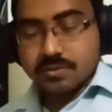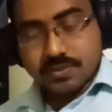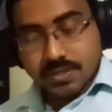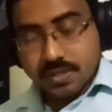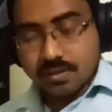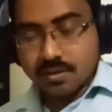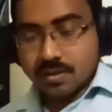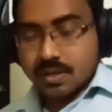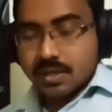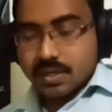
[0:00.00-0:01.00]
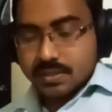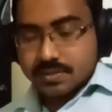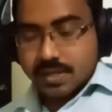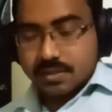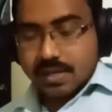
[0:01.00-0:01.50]
C
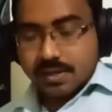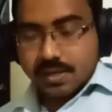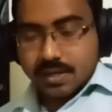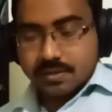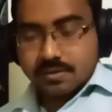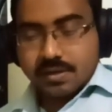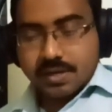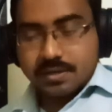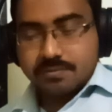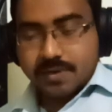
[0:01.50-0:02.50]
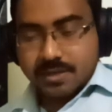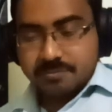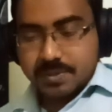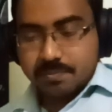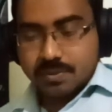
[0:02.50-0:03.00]
is saying that
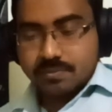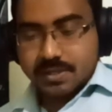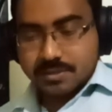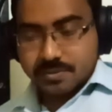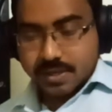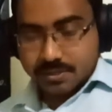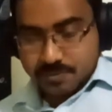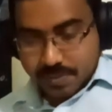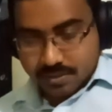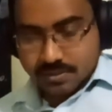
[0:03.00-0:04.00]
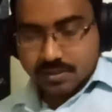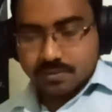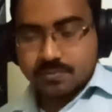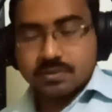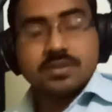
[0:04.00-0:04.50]
885 people were
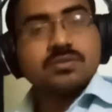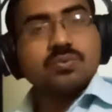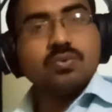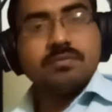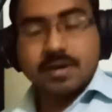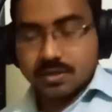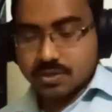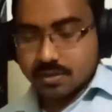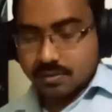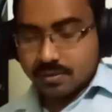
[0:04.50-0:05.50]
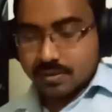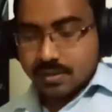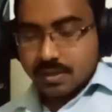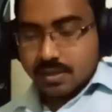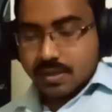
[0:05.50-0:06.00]
expected for the school function,
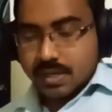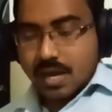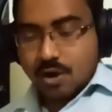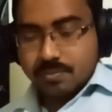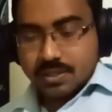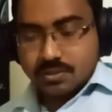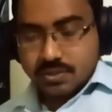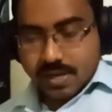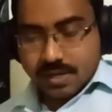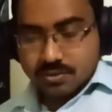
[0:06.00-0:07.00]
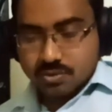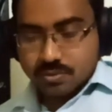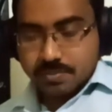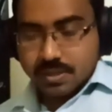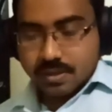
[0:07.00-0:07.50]
and how many chairs
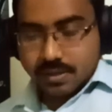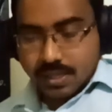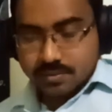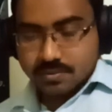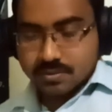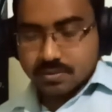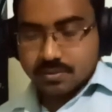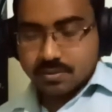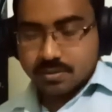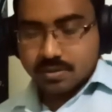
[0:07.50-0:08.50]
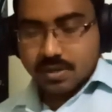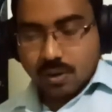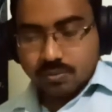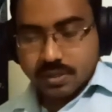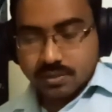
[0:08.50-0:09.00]
should be arranged
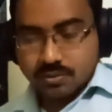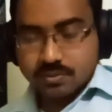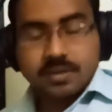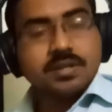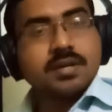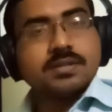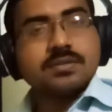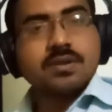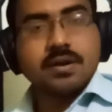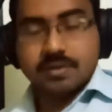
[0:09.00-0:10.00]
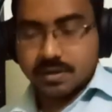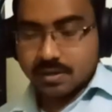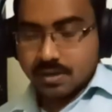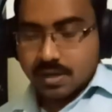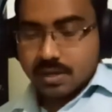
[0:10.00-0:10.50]
rounded to the nearest 100.
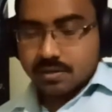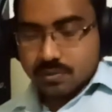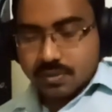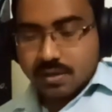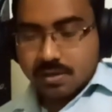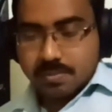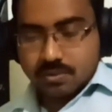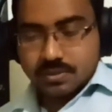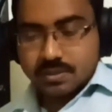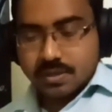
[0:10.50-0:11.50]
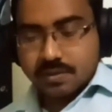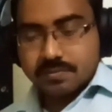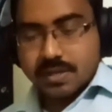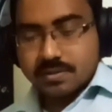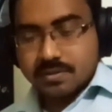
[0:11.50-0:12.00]
Now think about it,
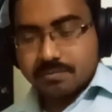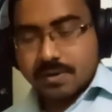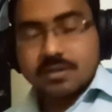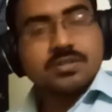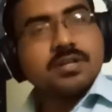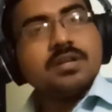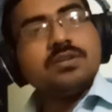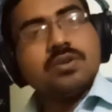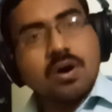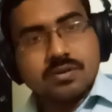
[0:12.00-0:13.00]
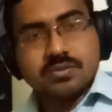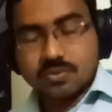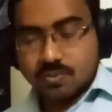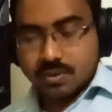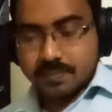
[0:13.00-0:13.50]
if there is a function in your
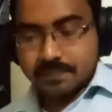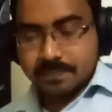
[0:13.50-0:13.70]
school